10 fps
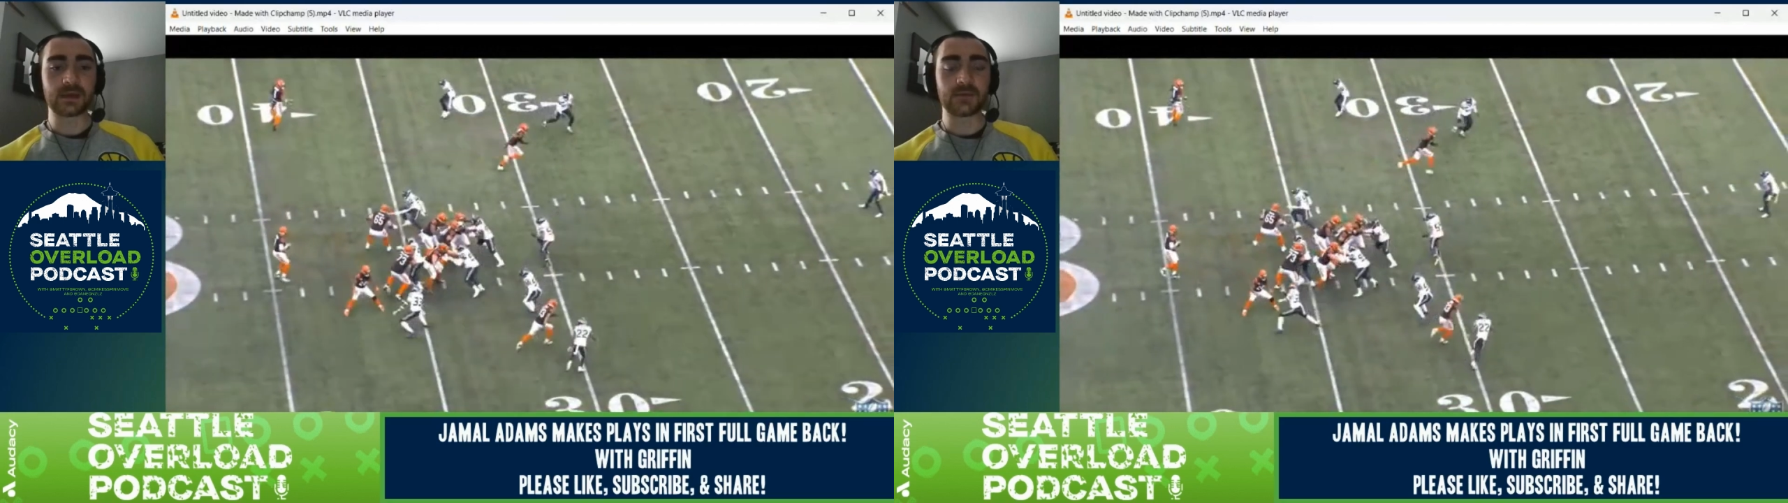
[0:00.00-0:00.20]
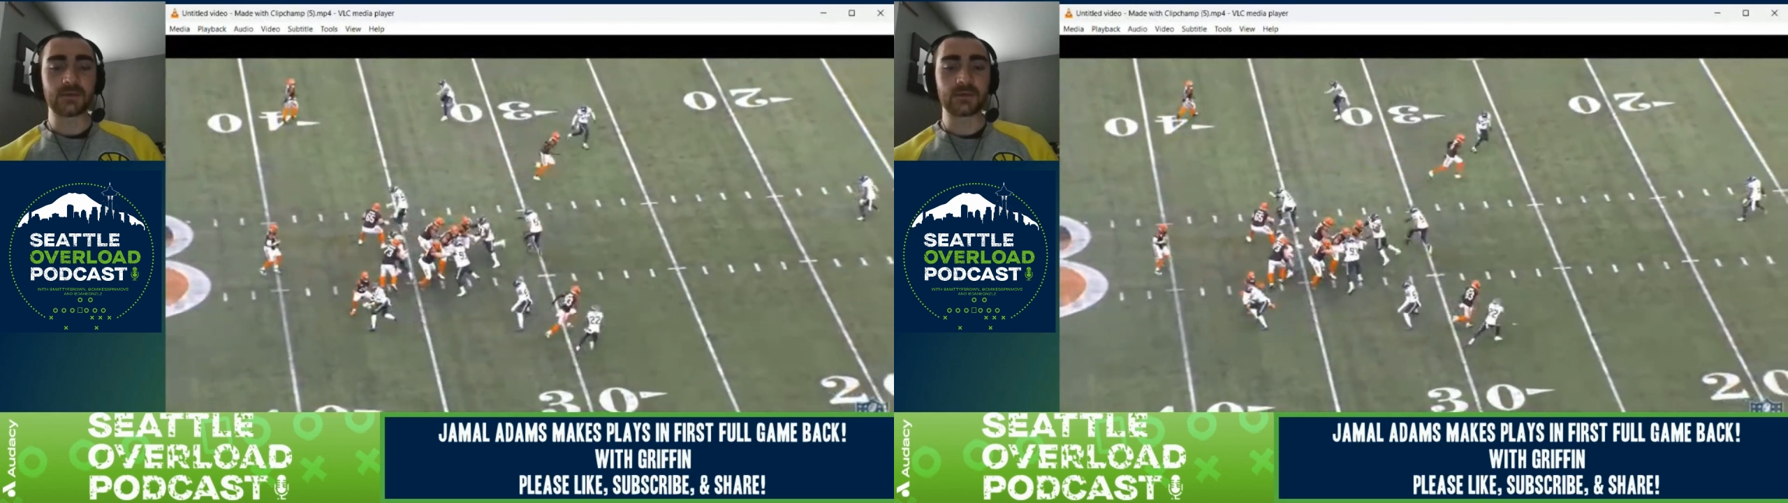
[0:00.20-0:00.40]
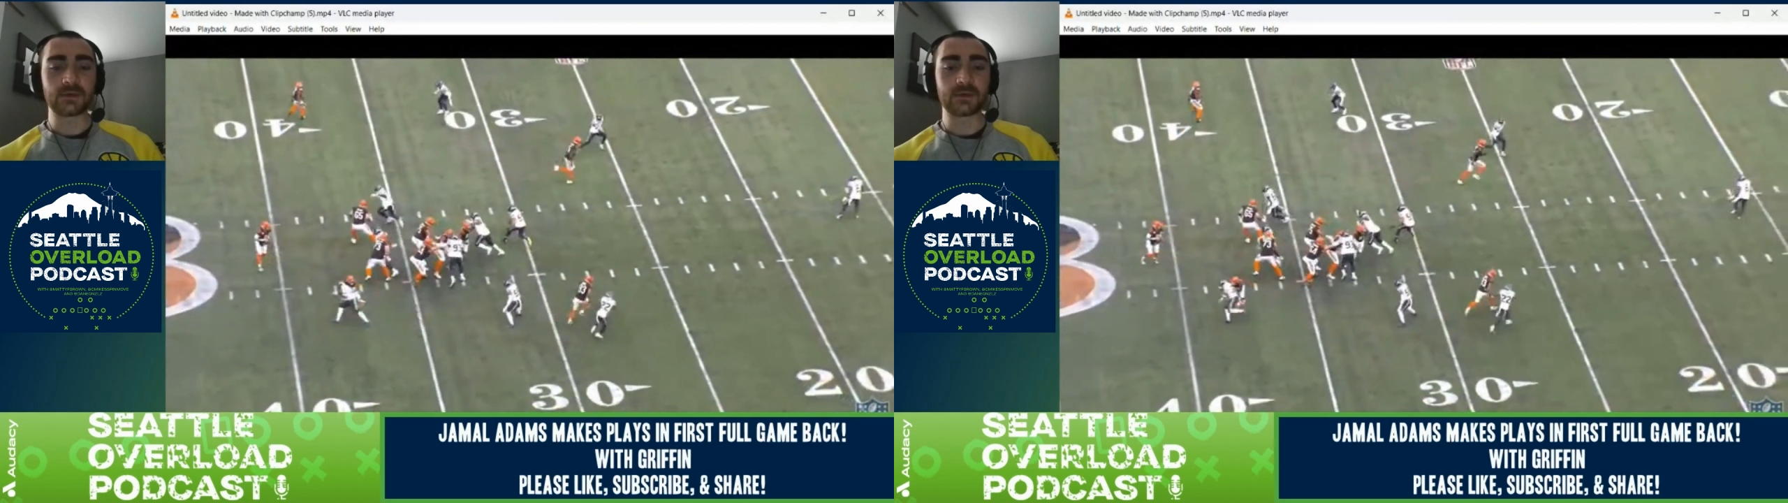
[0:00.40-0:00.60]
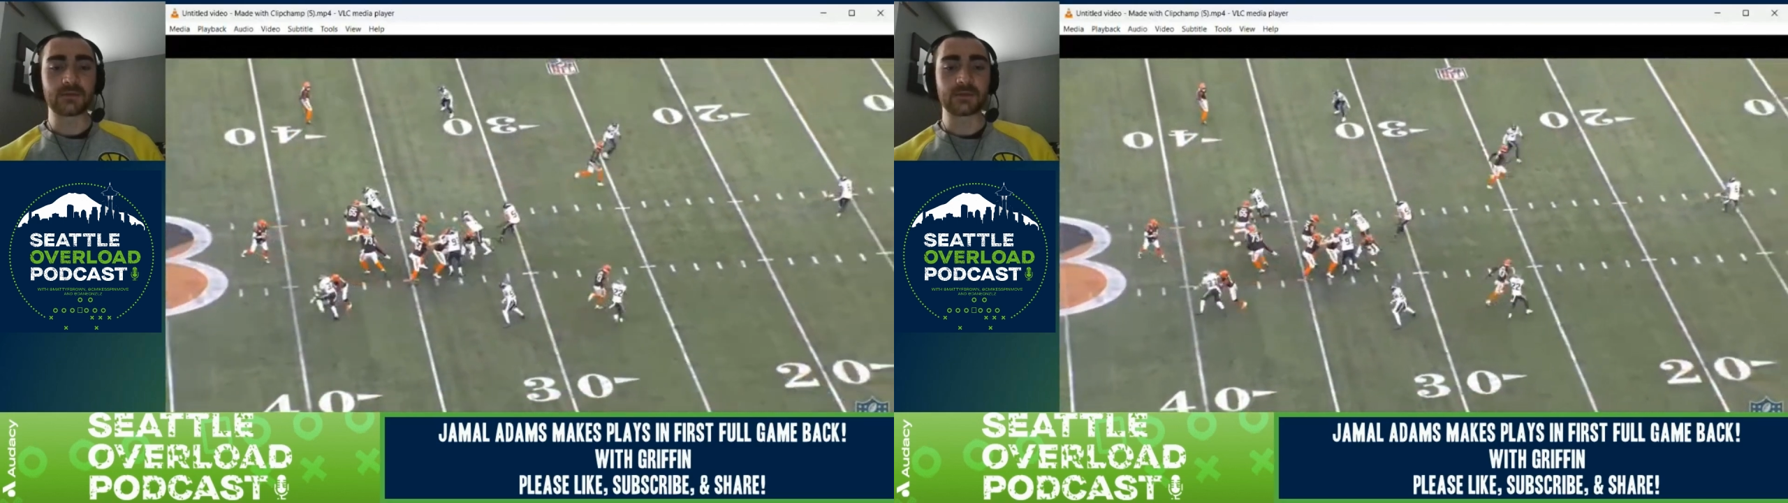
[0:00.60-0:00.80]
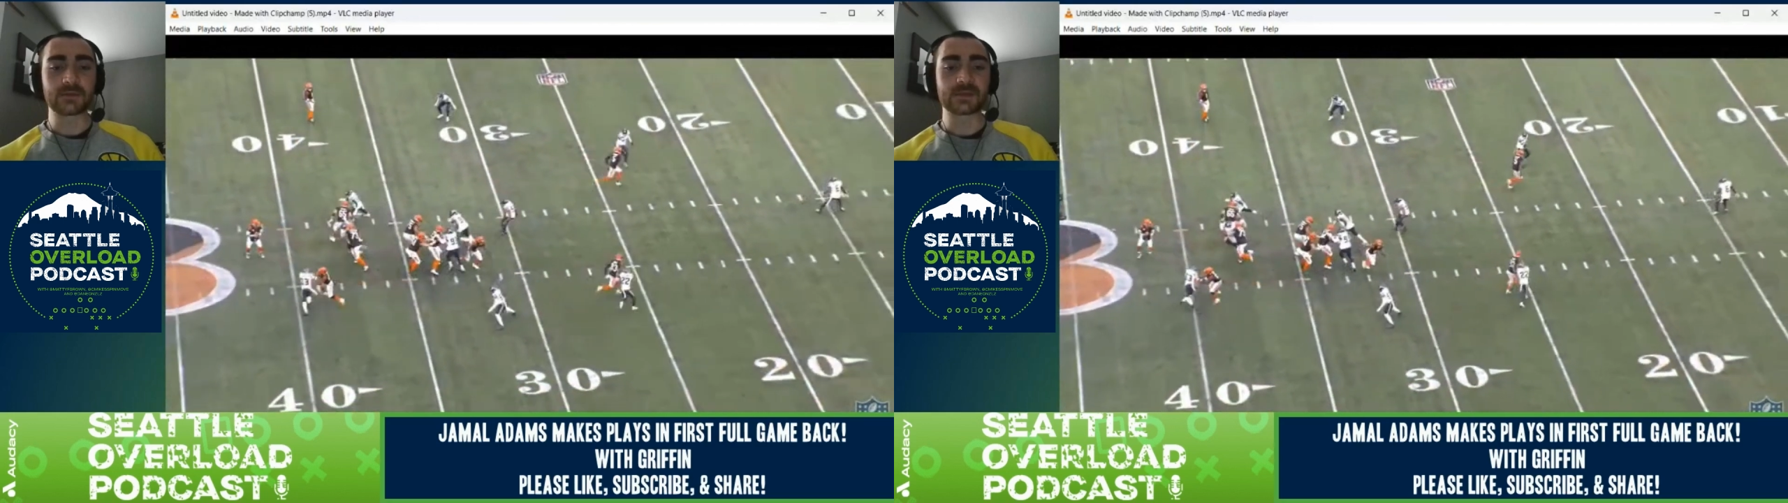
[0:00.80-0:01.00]
if you were on the
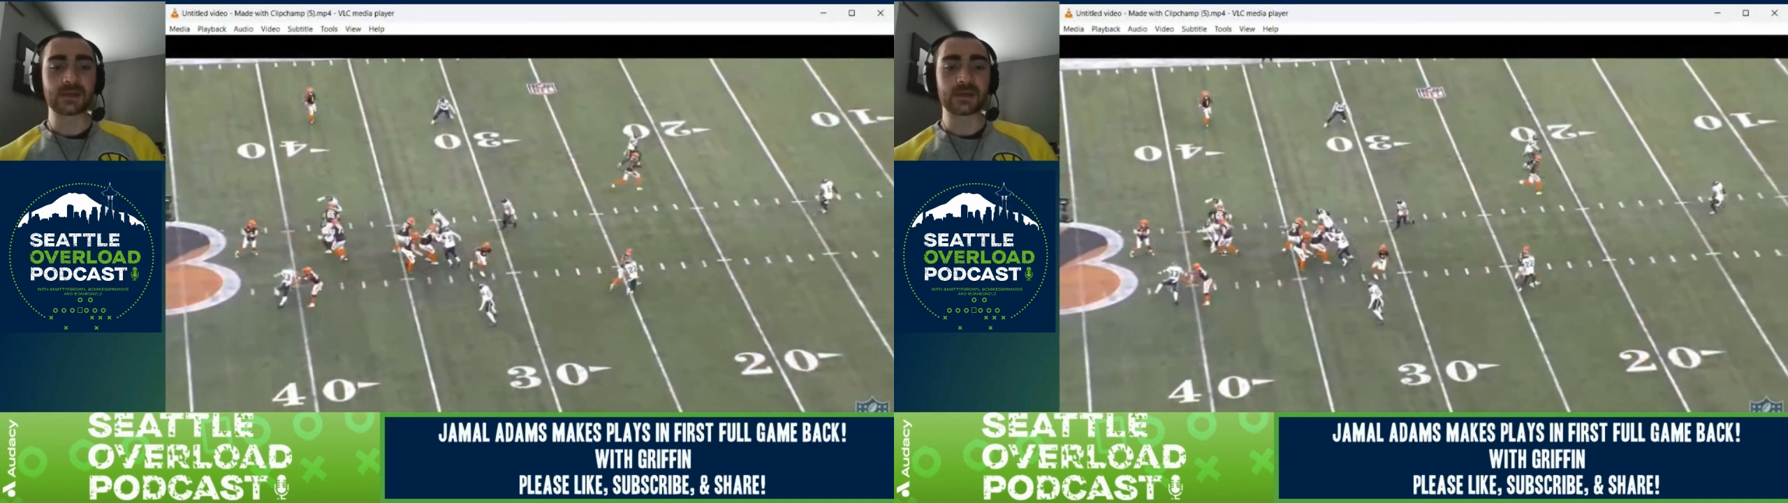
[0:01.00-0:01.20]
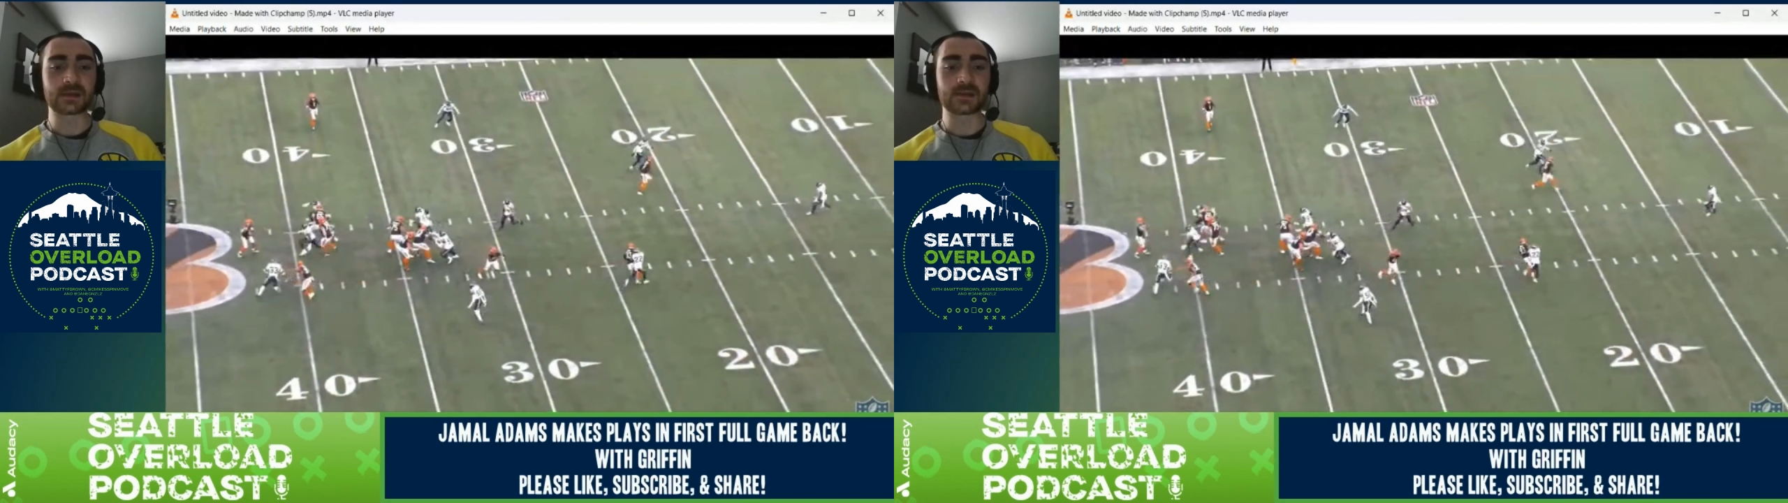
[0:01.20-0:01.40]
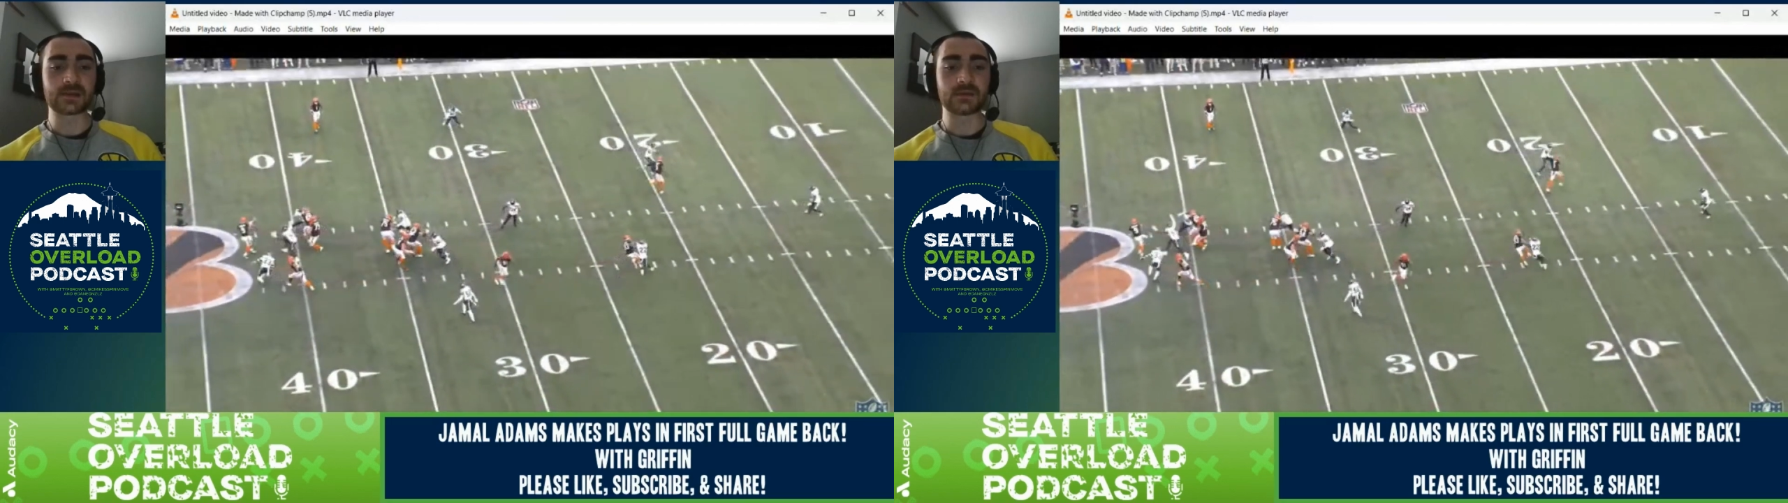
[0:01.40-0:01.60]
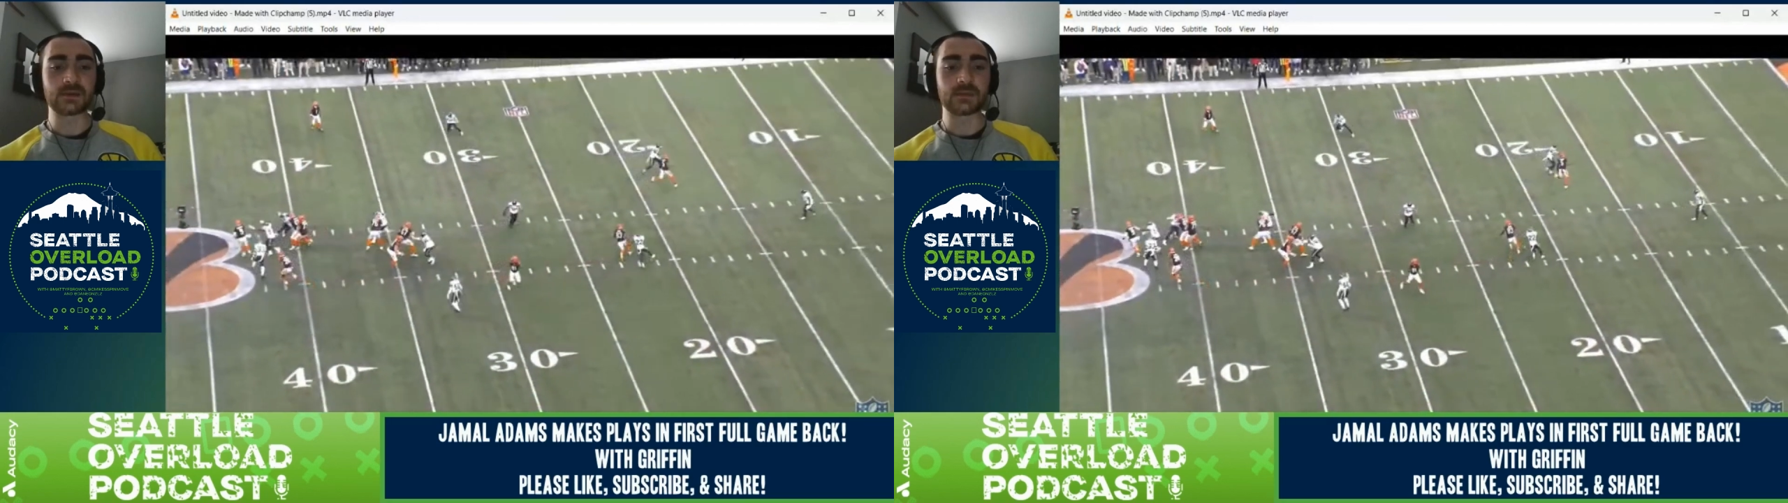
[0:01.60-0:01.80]
flip side of this and you're a